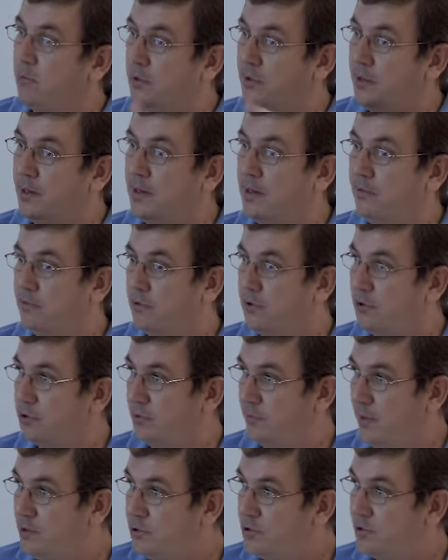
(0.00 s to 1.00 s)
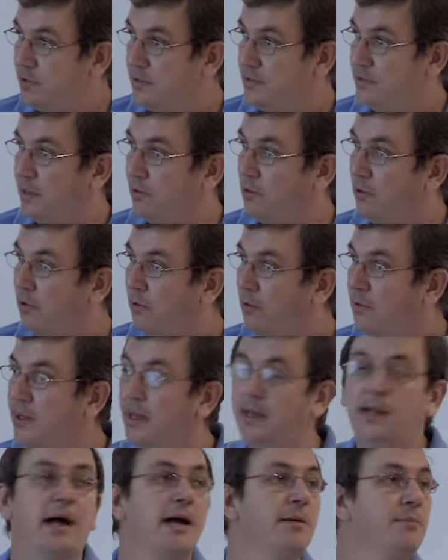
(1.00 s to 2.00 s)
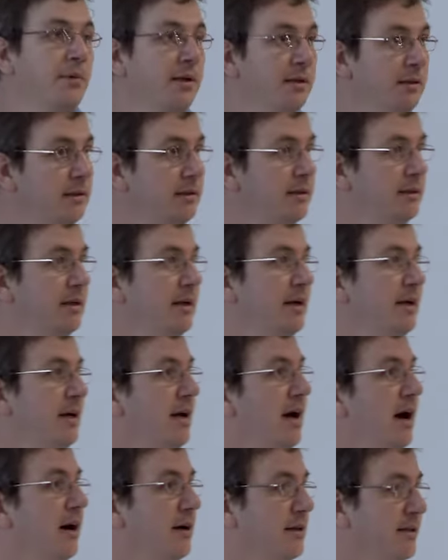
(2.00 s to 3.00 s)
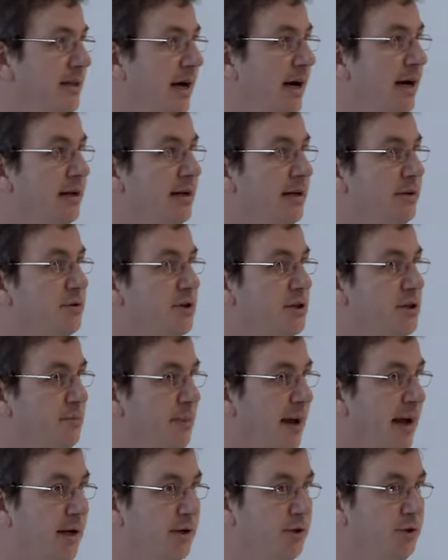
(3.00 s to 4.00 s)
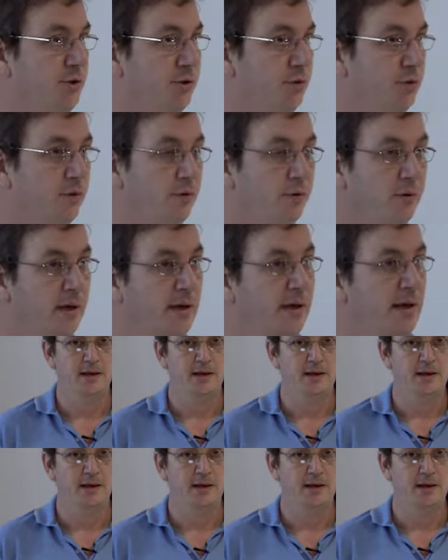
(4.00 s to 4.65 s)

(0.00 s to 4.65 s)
one thing I forgot to mention is that all the alignments are done in respect to